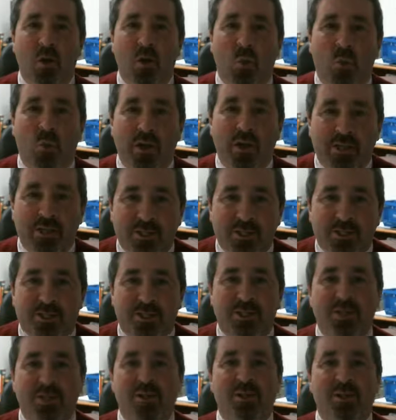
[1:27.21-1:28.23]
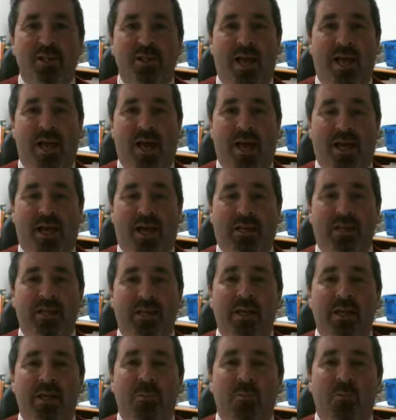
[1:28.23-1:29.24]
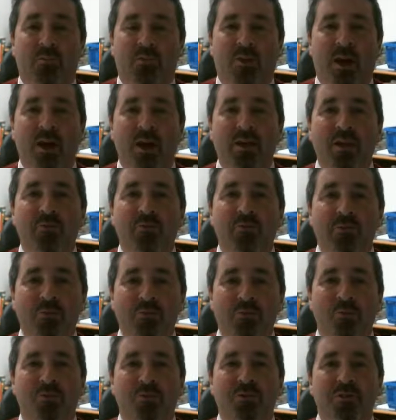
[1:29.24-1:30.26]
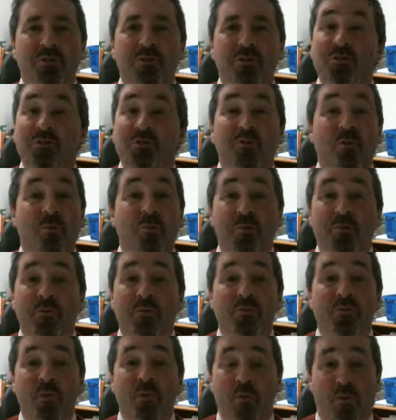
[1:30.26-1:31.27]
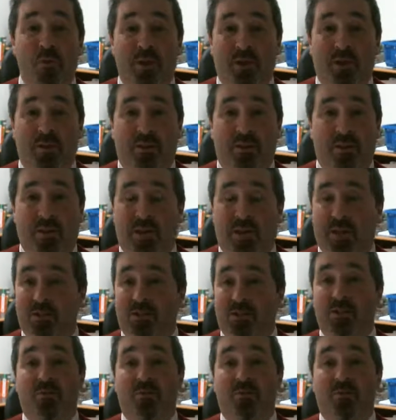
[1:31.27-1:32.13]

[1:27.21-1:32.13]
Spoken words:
we still had private sources for reviewing things.